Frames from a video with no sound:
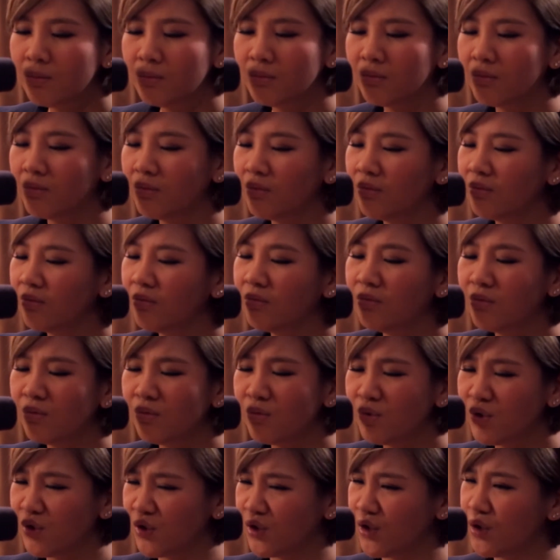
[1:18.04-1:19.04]
Mm
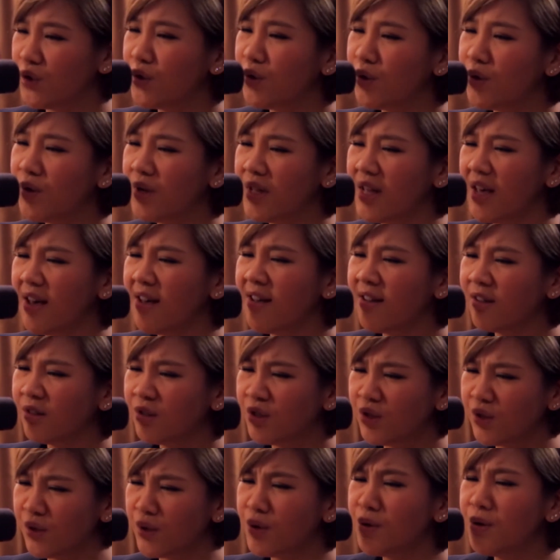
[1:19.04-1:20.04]
-hmm. Too
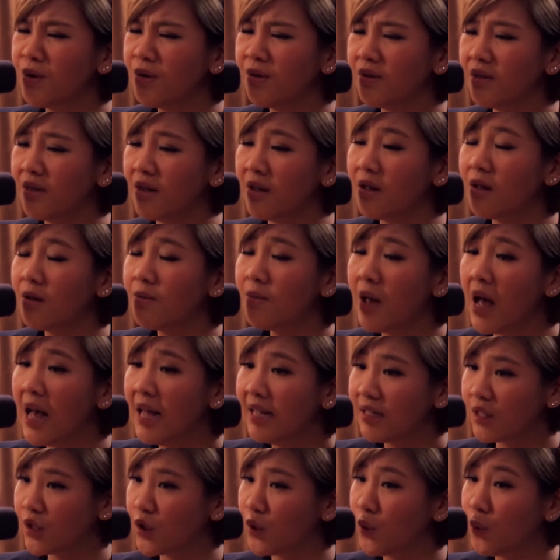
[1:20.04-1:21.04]
young, too dumb
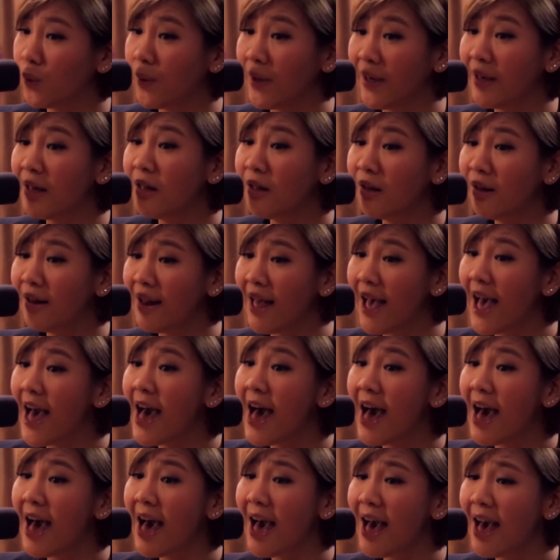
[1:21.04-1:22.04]
to
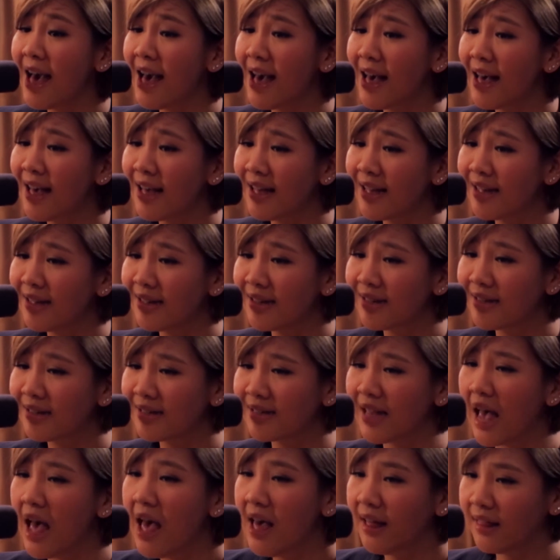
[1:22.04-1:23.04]

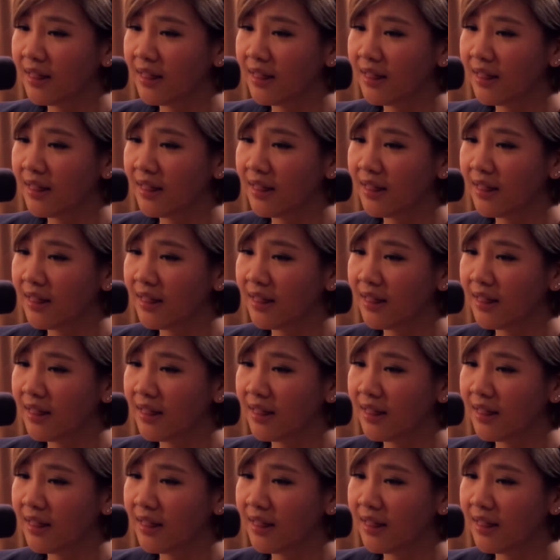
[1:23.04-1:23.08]
realize